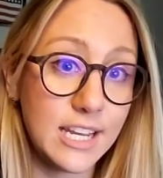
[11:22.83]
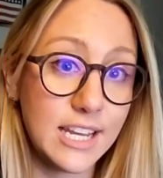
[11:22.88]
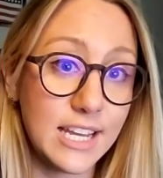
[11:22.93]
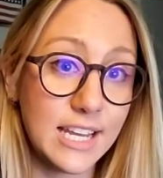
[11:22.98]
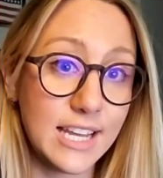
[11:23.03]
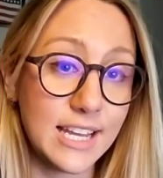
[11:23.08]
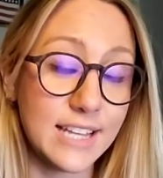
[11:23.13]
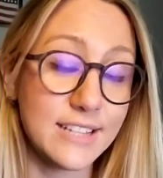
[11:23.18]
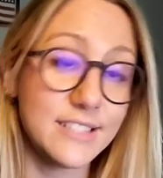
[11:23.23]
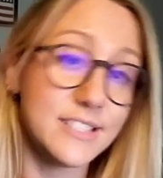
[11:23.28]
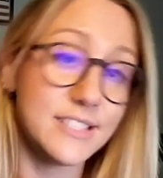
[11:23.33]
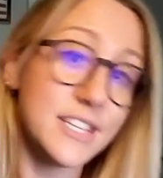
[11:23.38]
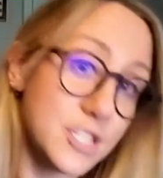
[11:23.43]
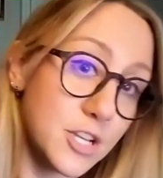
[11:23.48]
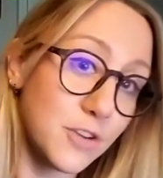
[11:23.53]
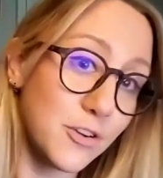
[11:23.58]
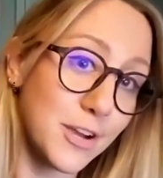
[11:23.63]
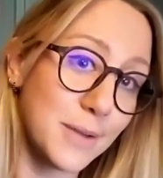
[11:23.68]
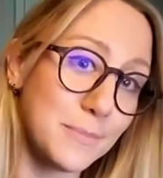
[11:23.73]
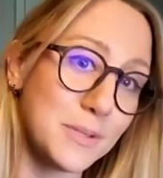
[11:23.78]
in
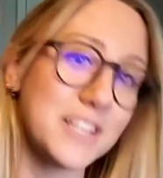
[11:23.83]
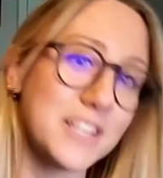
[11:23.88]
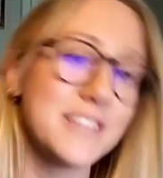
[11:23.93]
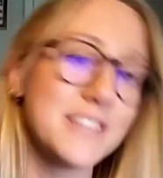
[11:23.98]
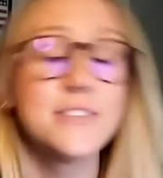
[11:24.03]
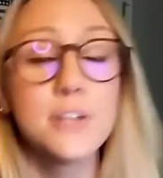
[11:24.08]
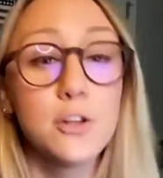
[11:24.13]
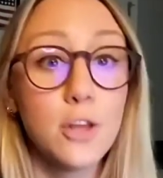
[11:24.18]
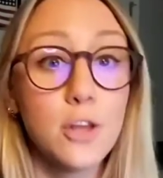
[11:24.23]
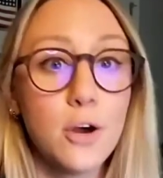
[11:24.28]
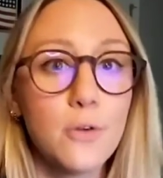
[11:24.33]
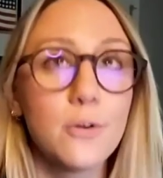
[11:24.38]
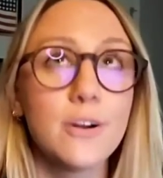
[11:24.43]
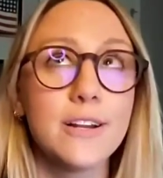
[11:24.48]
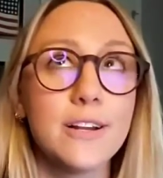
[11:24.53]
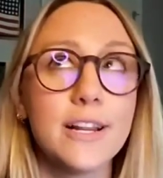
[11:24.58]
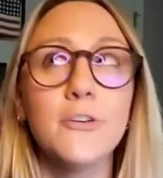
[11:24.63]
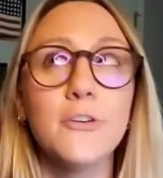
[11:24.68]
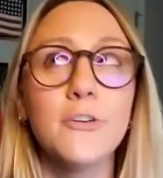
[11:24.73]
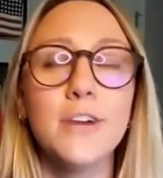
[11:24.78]
disagreeableness, so lower
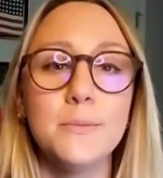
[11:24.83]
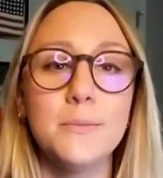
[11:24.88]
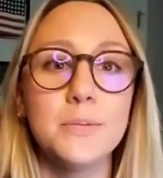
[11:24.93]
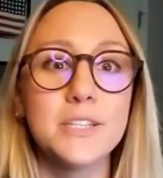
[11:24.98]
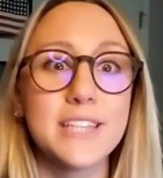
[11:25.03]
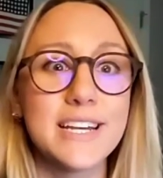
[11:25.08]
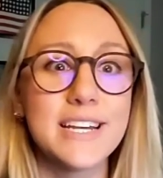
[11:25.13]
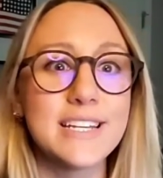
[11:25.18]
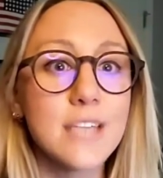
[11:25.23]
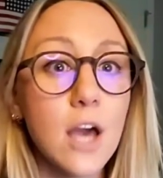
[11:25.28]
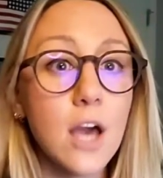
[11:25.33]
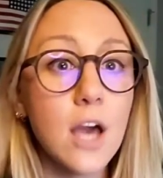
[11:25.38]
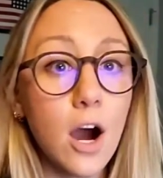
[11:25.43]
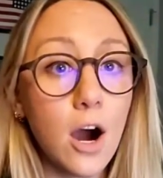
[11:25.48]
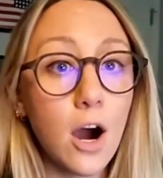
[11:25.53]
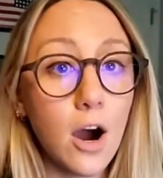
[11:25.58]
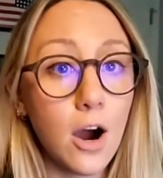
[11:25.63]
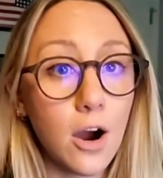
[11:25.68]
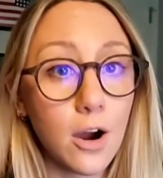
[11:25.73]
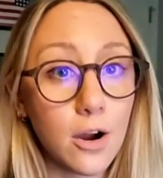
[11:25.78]
in agreeableness,
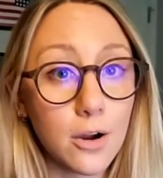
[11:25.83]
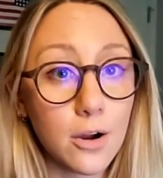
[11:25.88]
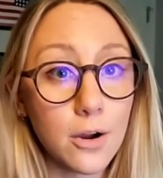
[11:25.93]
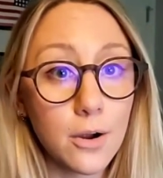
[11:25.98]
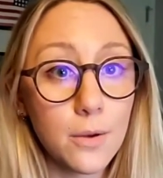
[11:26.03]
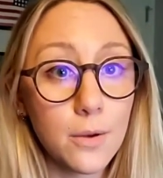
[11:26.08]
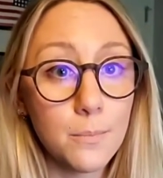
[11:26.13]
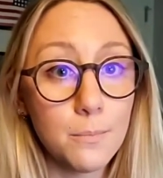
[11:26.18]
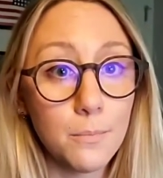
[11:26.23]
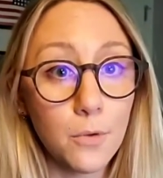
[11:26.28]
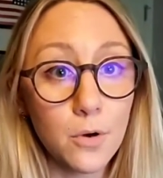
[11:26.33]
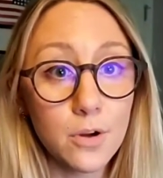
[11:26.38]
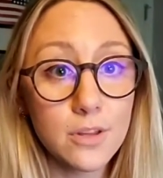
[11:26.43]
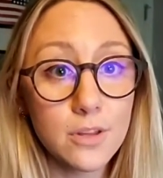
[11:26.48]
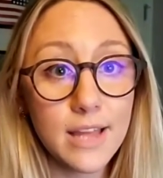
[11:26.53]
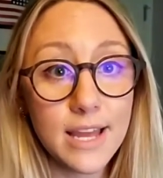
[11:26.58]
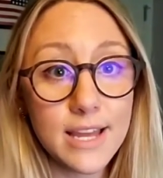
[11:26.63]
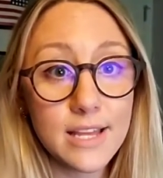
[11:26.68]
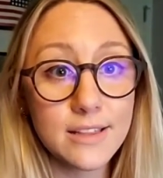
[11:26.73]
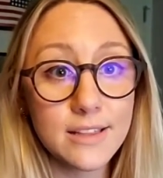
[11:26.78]
are more
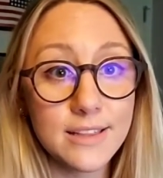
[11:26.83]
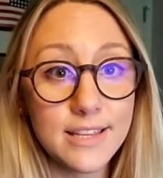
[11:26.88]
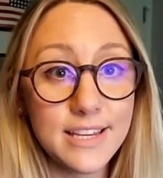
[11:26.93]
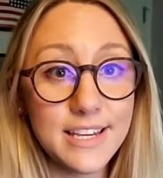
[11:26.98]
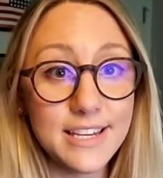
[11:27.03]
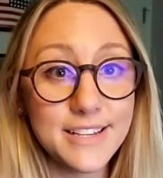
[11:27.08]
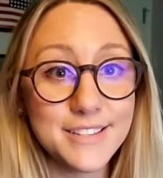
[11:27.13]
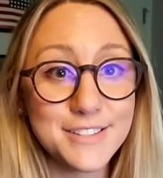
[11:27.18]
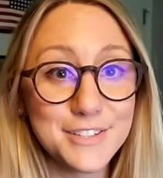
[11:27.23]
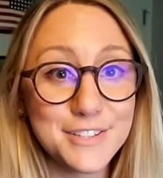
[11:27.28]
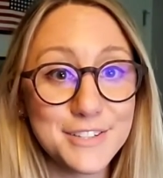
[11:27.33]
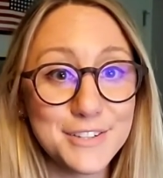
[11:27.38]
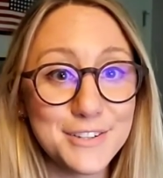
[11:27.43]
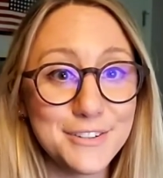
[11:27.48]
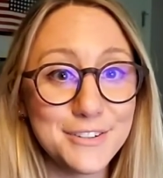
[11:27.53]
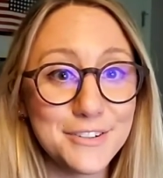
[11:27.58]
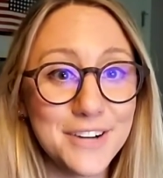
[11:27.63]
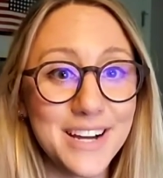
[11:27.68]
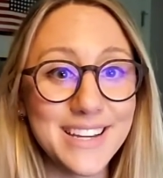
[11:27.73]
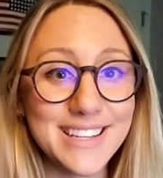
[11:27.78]
likely
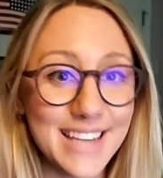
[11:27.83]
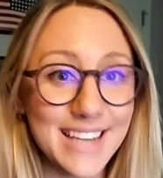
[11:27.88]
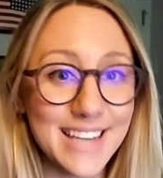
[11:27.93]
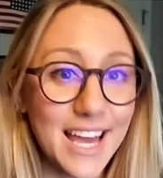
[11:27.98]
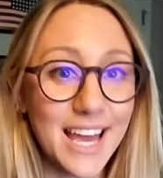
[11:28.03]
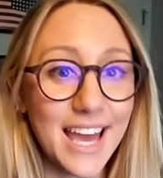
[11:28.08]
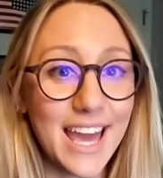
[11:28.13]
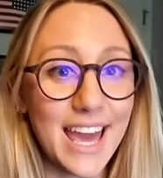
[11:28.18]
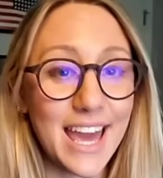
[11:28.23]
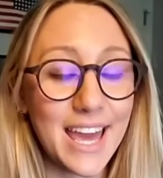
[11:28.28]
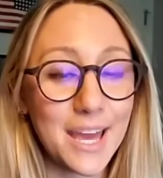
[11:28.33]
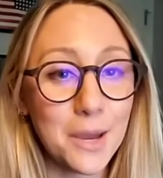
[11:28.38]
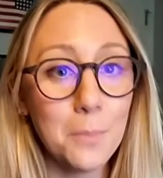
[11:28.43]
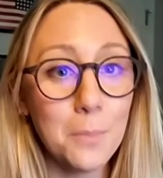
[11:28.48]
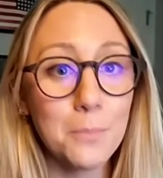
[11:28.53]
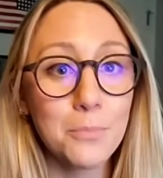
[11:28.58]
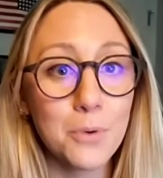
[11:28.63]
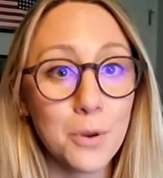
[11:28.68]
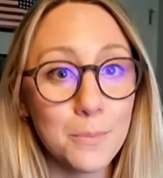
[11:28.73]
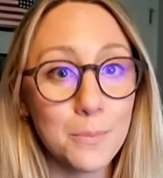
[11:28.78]
to get a
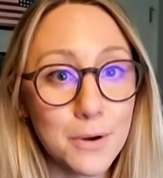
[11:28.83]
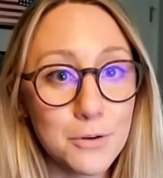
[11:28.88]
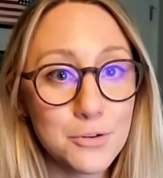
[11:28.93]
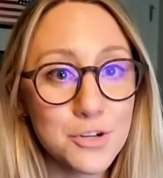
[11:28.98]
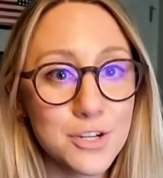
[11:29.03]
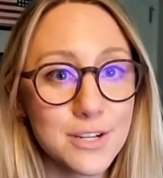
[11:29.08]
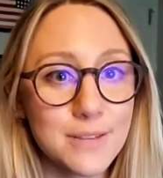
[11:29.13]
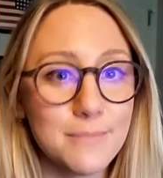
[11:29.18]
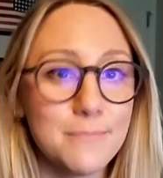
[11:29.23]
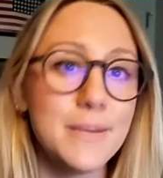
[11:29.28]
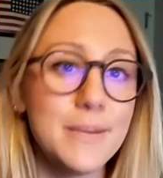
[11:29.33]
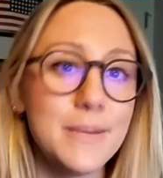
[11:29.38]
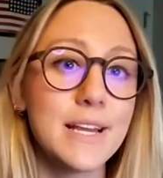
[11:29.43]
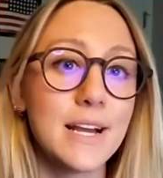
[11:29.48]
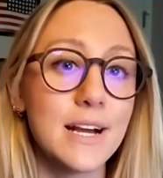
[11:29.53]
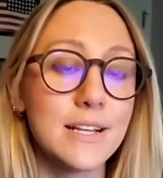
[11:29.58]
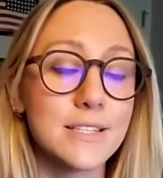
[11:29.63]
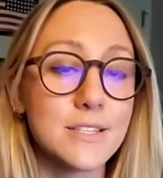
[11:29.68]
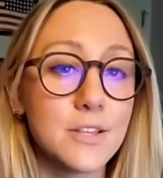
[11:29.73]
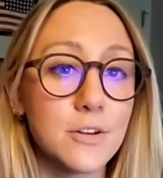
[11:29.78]
promotion
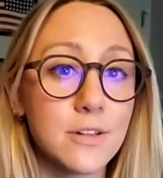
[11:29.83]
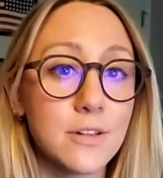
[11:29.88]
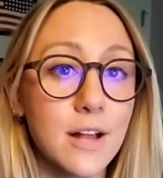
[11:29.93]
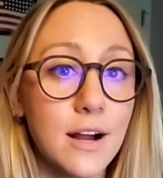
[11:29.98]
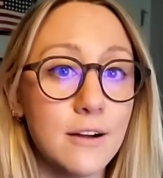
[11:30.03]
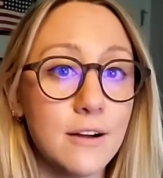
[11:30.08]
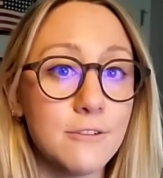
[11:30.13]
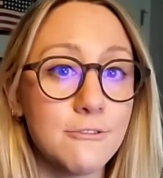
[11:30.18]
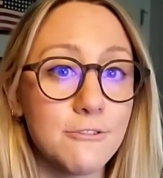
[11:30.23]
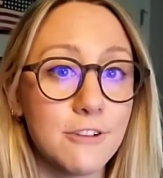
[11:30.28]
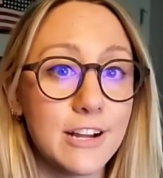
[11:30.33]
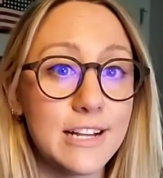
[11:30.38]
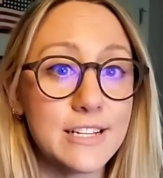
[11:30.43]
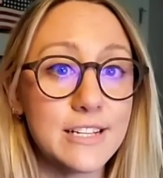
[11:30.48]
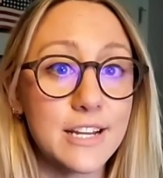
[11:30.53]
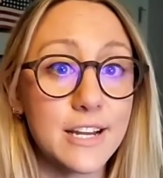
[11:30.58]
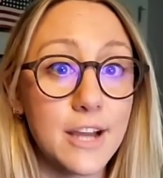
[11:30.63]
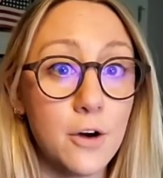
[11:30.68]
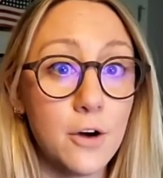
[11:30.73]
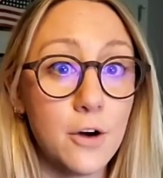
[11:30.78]
because they're not afraid
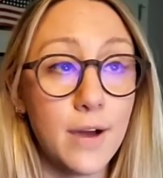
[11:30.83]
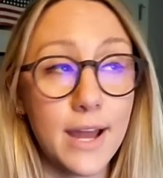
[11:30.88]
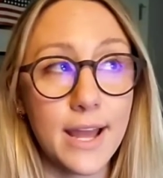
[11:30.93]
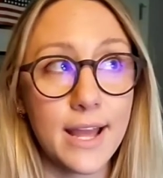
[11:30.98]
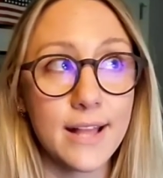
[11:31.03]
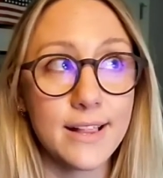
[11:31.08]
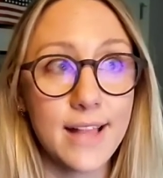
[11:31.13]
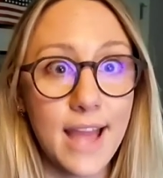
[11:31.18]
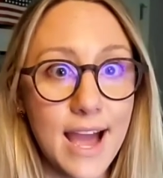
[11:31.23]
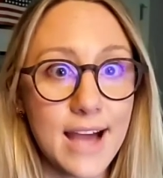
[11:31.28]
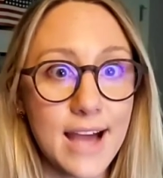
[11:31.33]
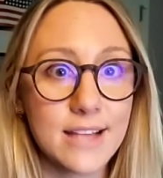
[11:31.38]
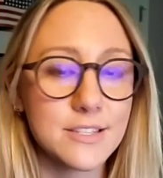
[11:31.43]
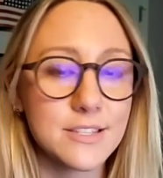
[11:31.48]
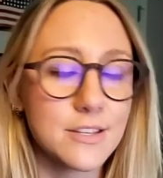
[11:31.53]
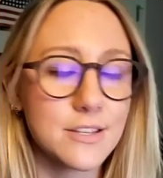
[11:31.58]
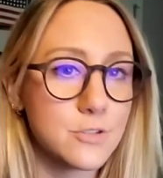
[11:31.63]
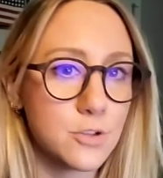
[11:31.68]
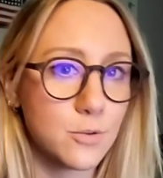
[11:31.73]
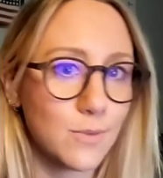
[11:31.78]
to go and
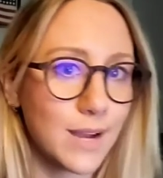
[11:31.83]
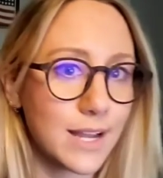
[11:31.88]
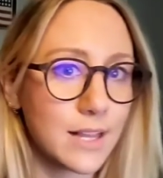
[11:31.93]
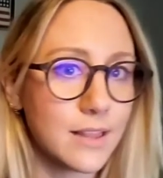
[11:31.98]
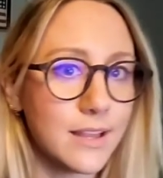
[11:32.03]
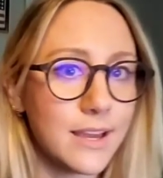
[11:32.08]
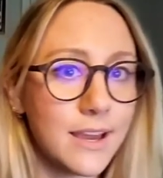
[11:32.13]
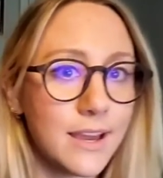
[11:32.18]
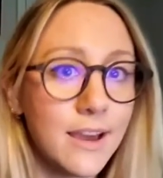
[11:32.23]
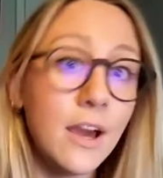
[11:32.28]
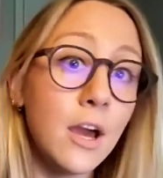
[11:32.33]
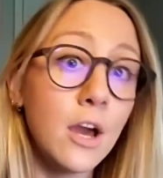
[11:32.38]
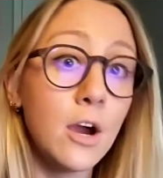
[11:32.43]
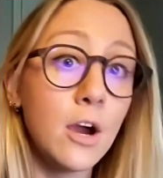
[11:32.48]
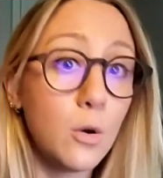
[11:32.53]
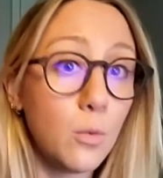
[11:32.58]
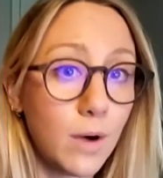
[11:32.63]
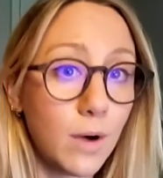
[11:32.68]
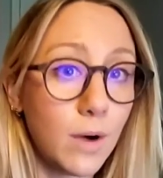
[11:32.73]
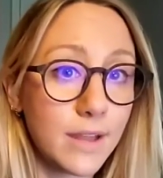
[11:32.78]
ask directly
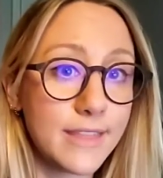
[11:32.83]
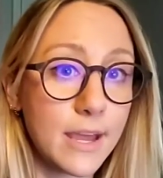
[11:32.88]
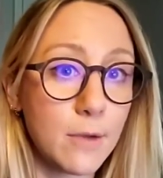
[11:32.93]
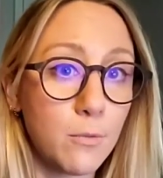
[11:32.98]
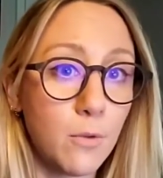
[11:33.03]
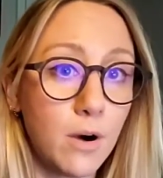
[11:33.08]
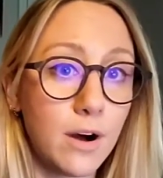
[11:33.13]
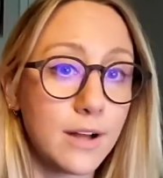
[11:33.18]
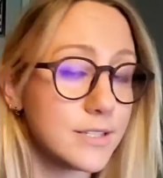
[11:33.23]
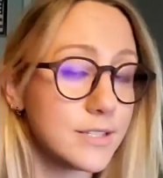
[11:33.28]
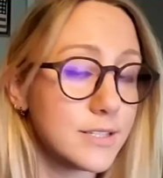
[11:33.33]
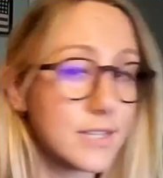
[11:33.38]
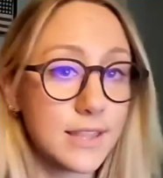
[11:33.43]
what they want.